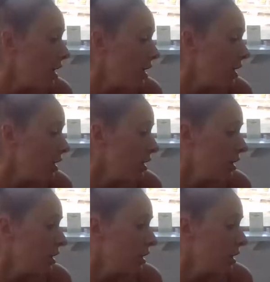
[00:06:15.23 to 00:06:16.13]

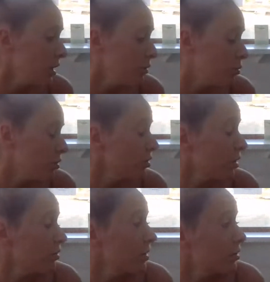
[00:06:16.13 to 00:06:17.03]
I
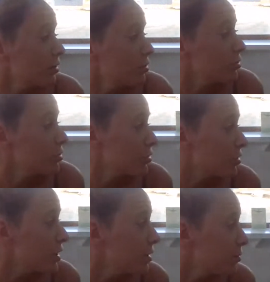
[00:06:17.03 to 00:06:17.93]
was going to enter the
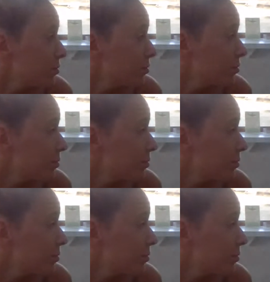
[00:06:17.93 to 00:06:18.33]
short story,